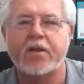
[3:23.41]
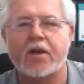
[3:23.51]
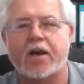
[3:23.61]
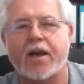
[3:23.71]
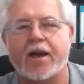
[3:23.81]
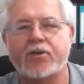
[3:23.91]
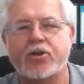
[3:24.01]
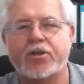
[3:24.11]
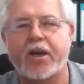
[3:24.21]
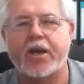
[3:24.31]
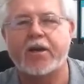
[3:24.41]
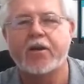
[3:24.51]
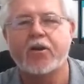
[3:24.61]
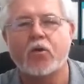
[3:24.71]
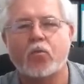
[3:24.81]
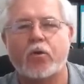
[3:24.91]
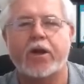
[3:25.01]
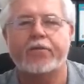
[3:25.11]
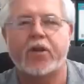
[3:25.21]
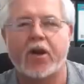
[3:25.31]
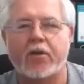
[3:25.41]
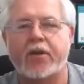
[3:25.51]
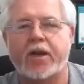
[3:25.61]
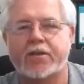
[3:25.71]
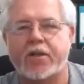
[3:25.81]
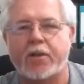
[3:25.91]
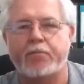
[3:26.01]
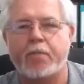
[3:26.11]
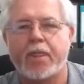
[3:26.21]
a larger tank, we'd have to go the next step.